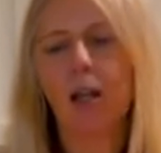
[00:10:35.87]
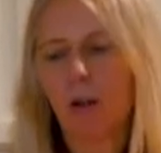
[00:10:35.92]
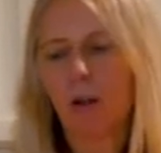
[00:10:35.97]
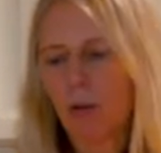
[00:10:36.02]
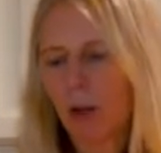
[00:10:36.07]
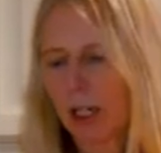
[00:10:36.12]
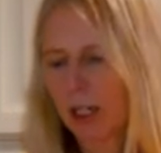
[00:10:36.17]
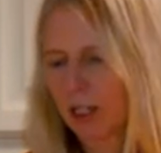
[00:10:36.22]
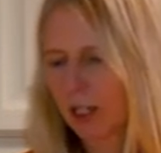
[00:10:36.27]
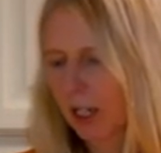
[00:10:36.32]

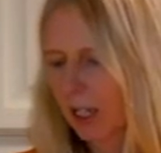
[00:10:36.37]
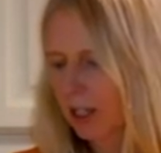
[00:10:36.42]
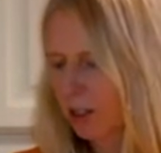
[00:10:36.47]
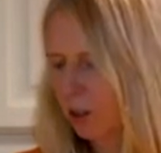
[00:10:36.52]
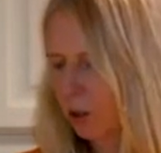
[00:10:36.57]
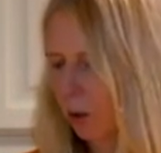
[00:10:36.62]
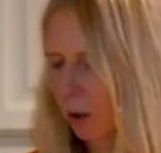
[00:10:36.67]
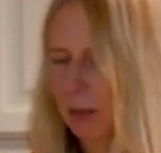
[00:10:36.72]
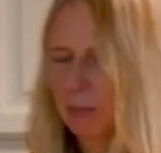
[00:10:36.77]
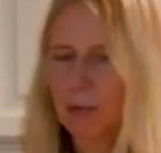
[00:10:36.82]
Right,
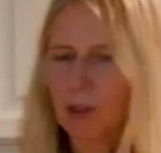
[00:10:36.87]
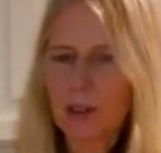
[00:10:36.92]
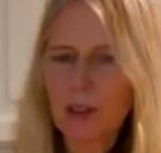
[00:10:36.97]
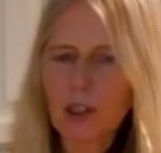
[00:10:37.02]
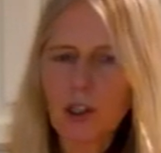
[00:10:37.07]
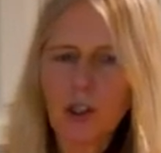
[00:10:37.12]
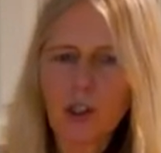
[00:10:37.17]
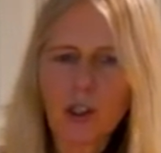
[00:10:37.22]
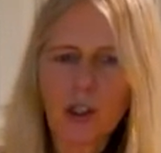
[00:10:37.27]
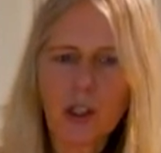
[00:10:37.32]
so I'm going
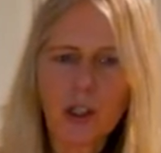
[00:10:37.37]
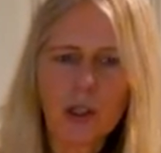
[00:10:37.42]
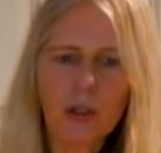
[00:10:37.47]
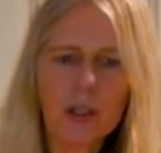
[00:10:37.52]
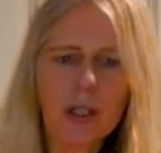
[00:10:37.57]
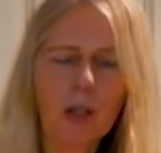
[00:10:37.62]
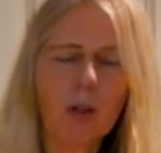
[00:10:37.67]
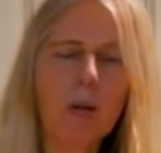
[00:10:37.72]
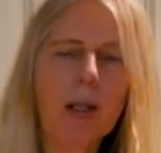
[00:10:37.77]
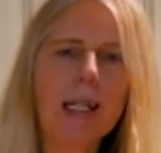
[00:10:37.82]
to just show
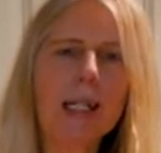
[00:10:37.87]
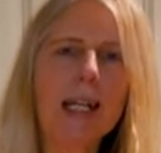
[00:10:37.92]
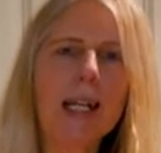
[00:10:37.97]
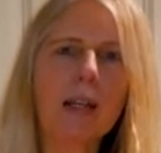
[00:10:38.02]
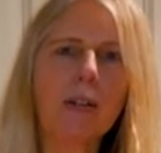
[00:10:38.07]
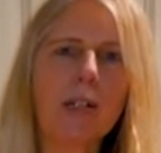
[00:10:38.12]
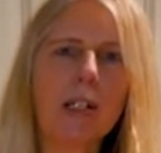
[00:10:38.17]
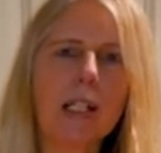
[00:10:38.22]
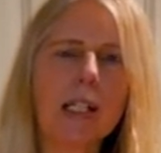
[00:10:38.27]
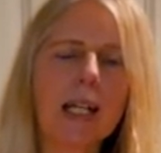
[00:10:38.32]
you quickly
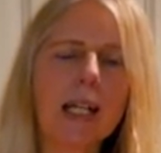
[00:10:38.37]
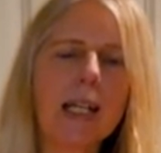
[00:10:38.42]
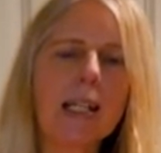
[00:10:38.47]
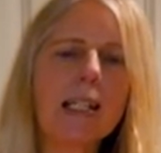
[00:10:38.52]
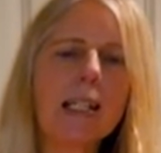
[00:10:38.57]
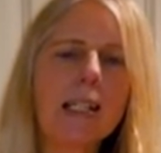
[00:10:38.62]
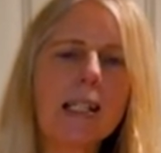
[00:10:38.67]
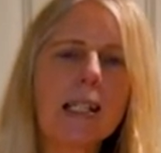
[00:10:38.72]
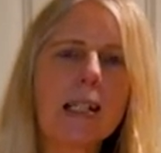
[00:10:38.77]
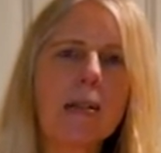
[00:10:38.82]
how to
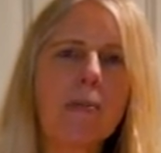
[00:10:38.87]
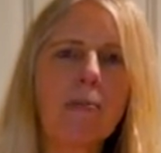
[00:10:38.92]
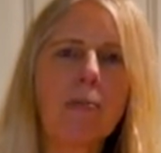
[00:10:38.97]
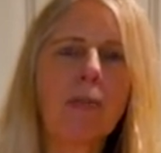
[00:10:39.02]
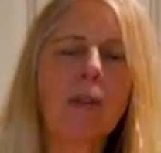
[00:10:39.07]
taste.